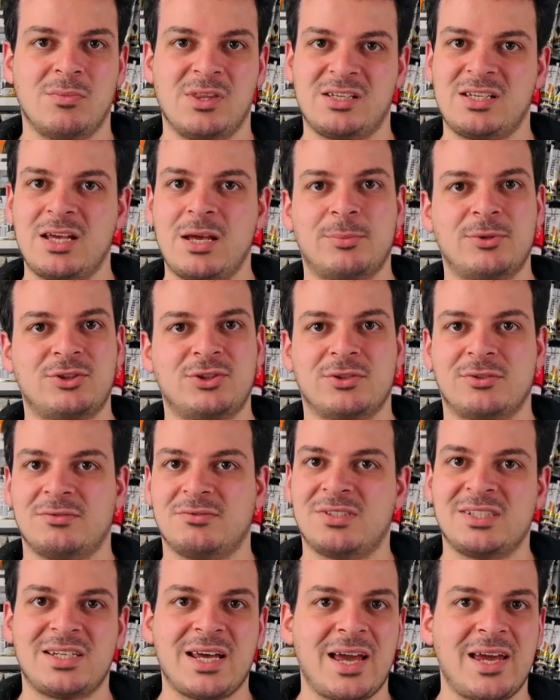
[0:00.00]
temperature
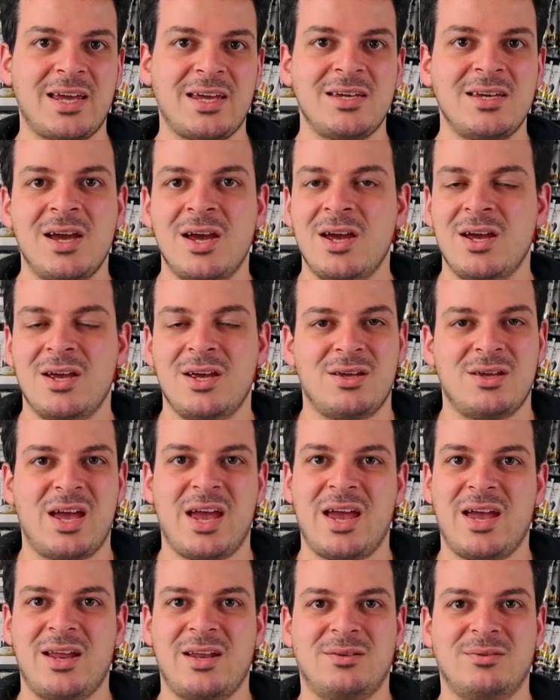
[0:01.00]
of the day
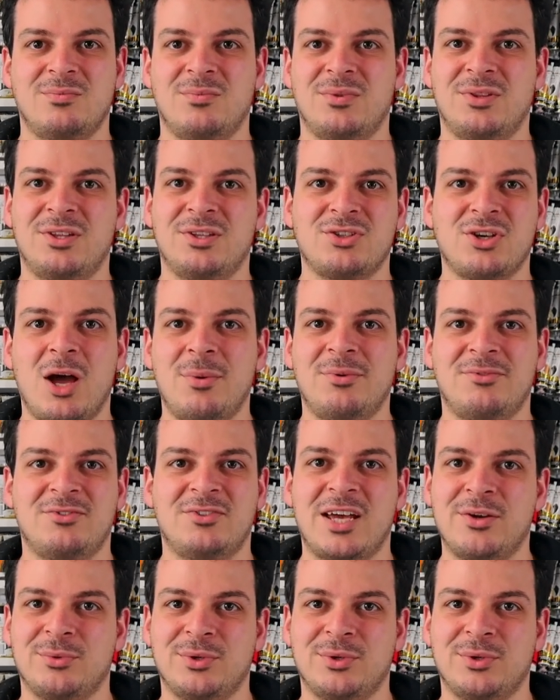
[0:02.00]
and the time of day